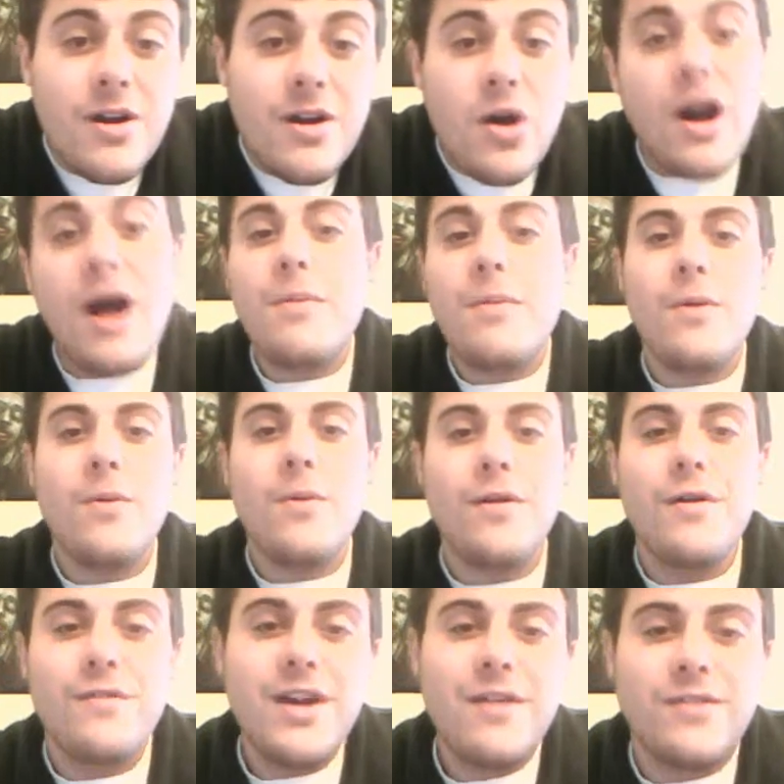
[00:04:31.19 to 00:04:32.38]
Or how about one
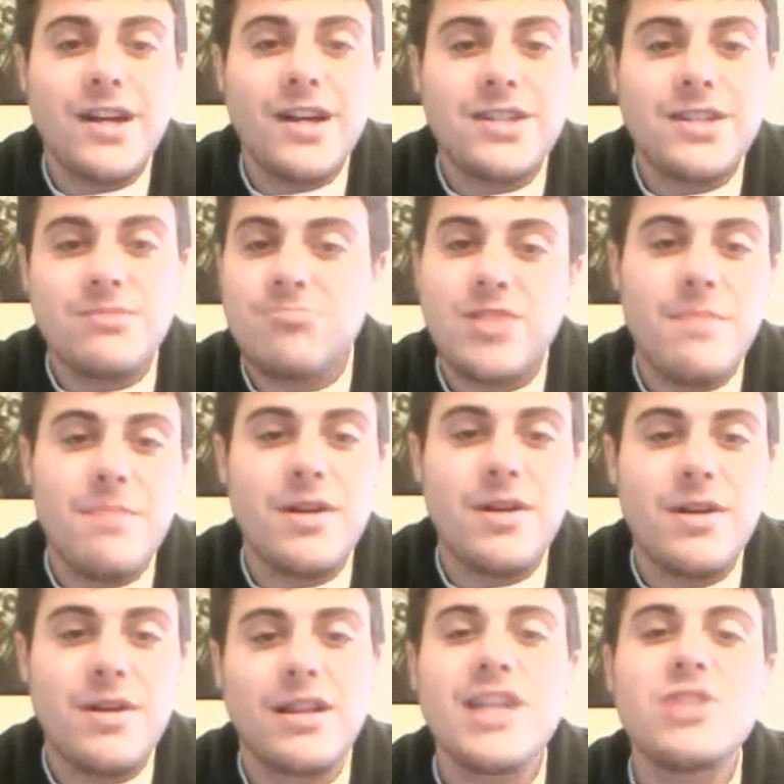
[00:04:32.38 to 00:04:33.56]
for Netflix? Type in,
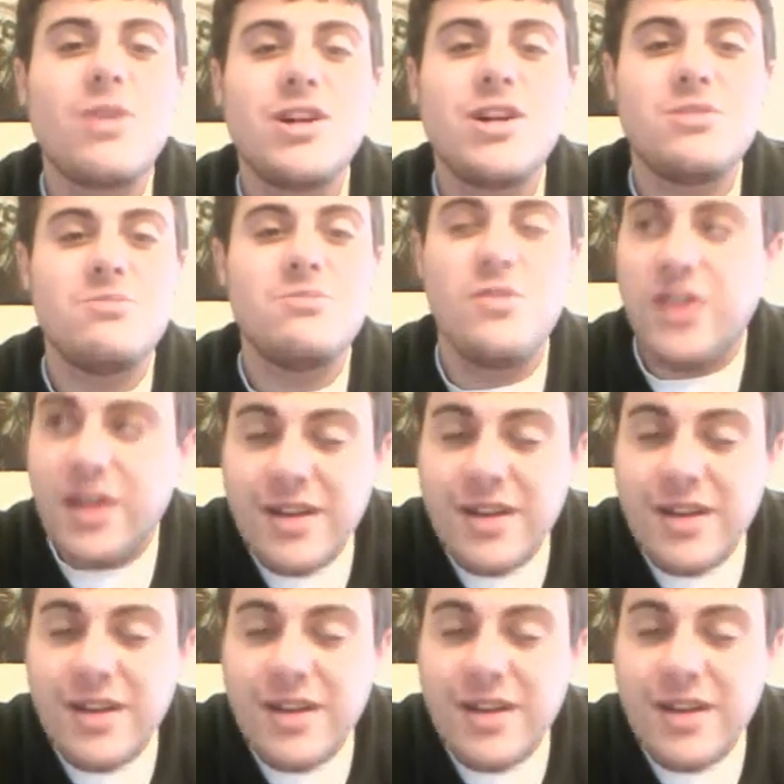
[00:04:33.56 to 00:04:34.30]
let's watch a movie.